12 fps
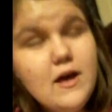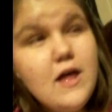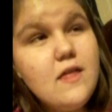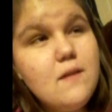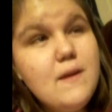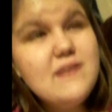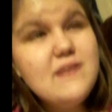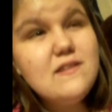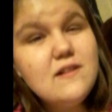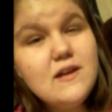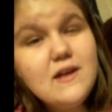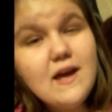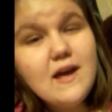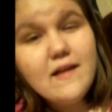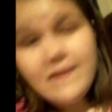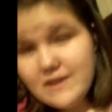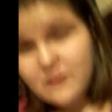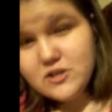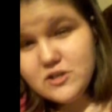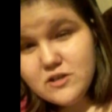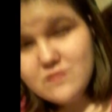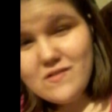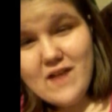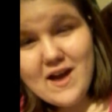They're basically LED shoes
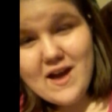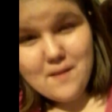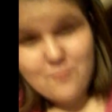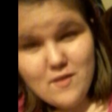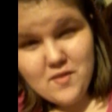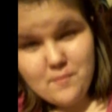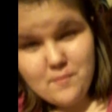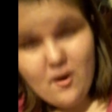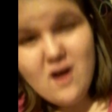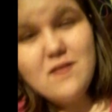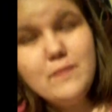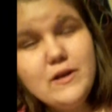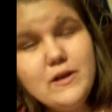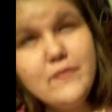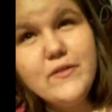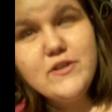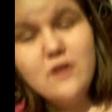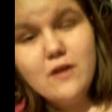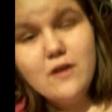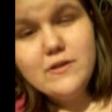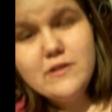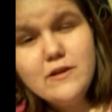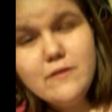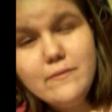light up around the bottom, and you get the charge, you
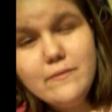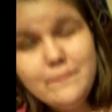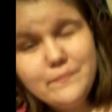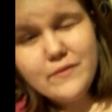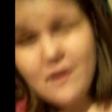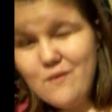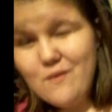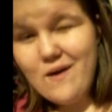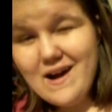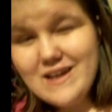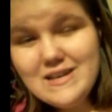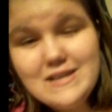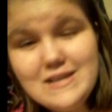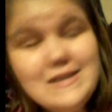know? They're white.